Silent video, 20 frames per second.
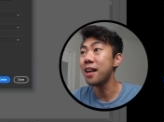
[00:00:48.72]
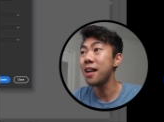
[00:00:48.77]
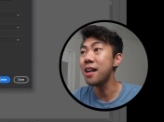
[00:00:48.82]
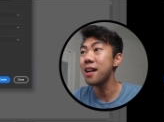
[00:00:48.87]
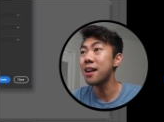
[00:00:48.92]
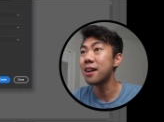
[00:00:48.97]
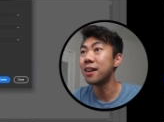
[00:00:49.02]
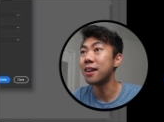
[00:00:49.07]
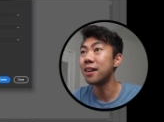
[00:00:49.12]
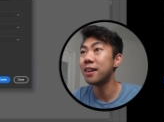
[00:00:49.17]

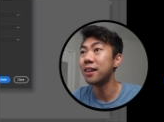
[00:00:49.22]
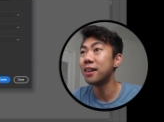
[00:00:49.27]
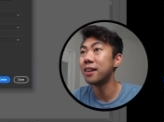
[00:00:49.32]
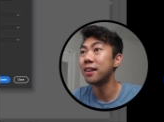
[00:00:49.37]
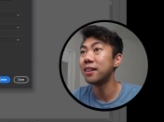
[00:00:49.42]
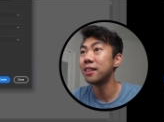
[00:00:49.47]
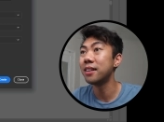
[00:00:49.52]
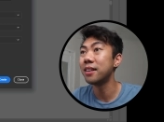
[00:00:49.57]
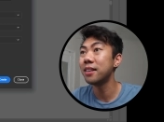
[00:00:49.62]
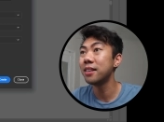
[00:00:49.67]

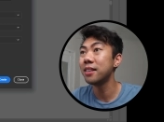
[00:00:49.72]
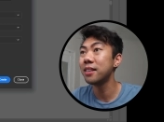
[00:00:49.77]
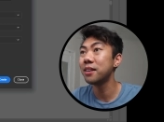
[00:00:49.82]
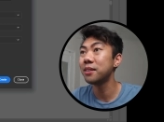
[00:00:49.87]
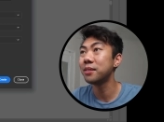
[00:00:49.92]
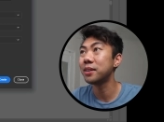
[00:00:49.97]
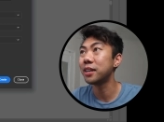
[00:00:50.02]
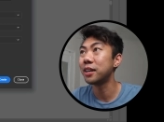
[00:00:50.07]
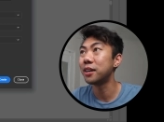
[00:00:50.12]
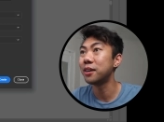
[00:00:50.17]
Ah,
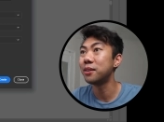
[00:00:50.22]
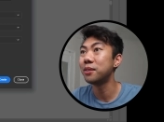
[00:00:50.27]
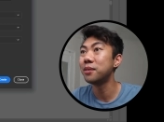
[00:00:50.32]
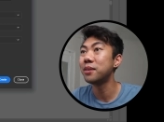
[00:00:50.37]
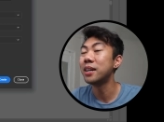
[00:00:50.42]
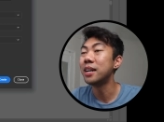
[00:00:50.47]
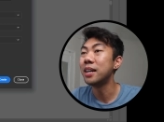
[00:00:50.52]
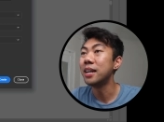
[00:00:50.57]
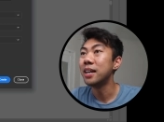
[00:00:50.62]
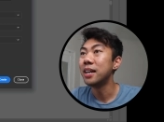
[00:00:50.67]
there we
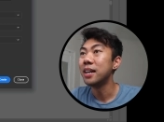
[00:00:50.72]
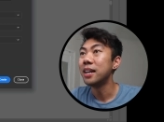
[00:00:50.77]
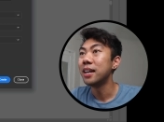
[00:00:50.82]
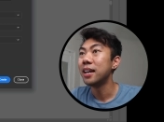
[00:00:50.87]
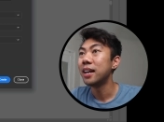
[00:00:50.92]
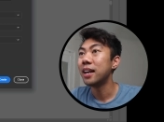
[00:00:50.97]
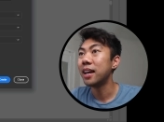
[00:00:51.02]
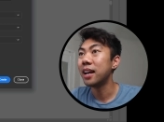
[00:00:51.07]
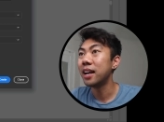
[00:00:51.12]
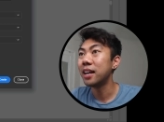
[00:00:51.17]
go.
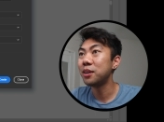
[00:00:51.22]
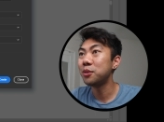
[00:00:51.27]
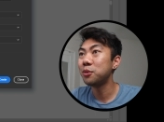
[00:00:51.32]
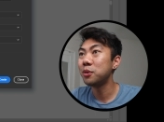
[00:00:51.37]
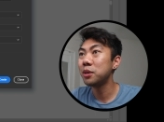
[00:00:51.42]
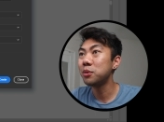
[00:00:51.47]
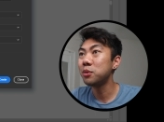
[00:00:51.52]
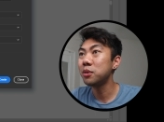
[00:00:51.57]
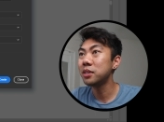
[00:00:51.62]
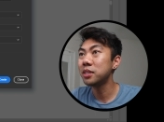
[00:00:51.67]
And
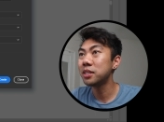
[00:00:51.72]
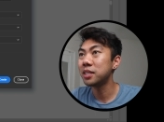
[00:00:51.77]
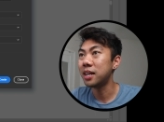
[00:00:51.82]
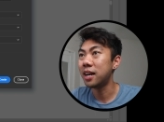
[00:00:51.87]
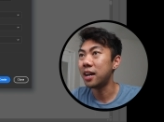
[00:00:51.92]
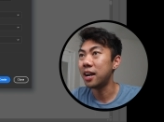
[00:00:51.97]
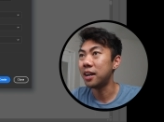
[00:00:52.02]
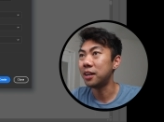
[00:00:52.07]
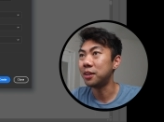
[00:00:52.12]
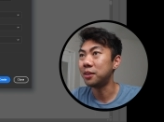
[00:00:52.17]
we will
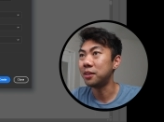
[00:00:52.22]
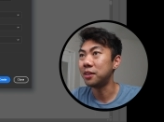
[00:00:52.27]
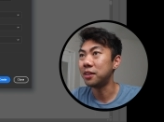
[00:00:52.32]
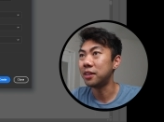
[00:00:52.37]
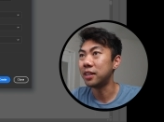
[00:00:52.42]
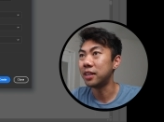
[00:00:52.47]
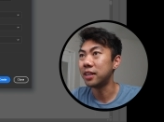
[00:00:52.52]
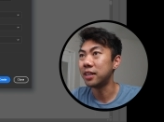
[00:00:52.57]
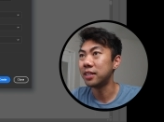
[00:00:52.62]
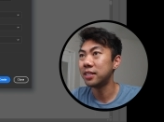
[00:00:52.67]
title
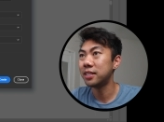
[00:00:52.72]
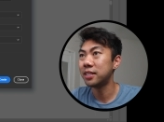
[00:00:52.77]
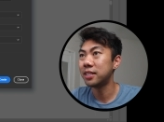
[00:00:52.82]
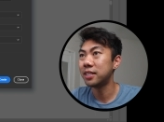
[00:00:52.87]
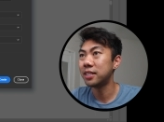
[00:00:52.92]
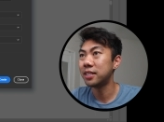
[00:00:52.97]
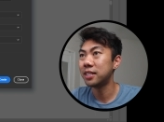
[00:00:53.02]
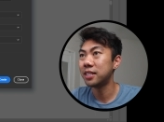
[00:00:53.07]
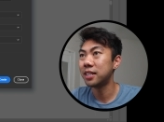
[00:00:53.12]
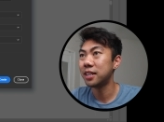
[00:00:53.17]

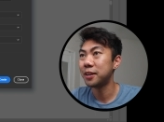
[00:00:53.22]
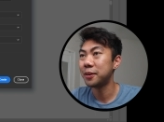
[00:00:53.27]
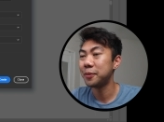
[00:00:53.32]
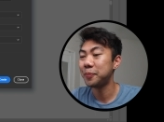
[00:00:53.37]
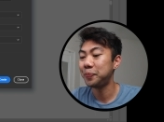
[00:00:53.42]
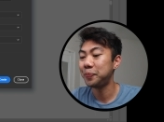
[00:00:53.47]
this